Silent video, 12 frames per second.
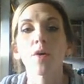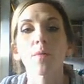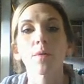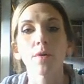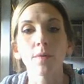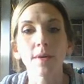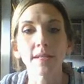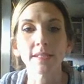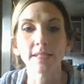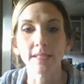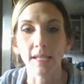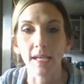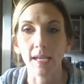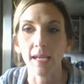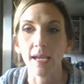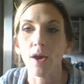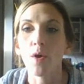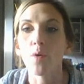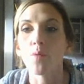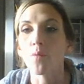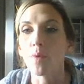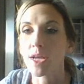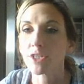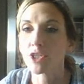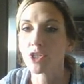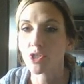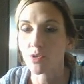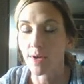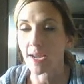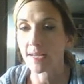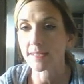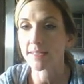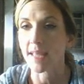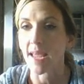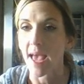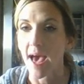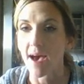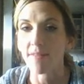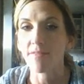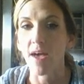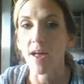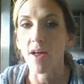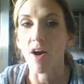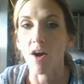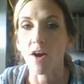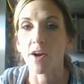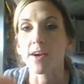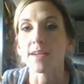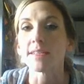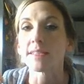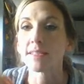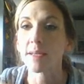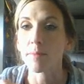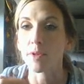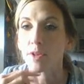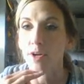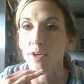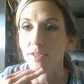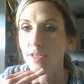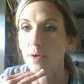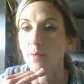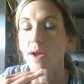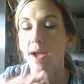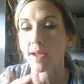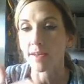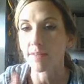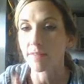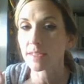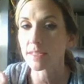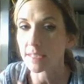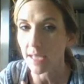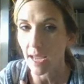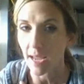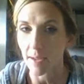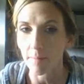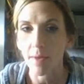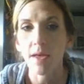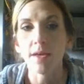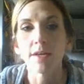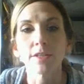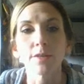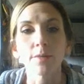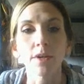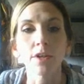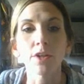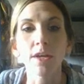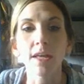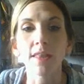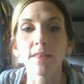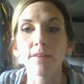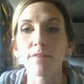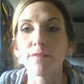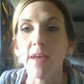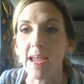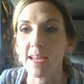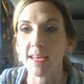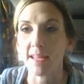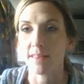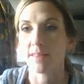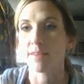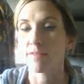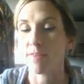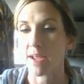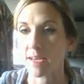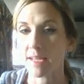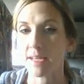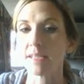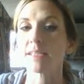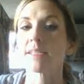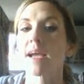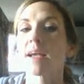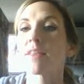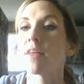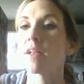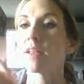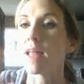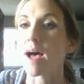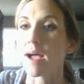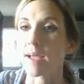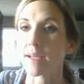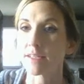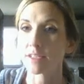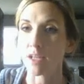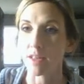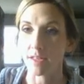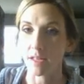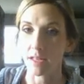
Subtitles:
we're going to see which traits they have that are similar, so kind of the same. So we're going to look at the veining. The veining is like the lines on the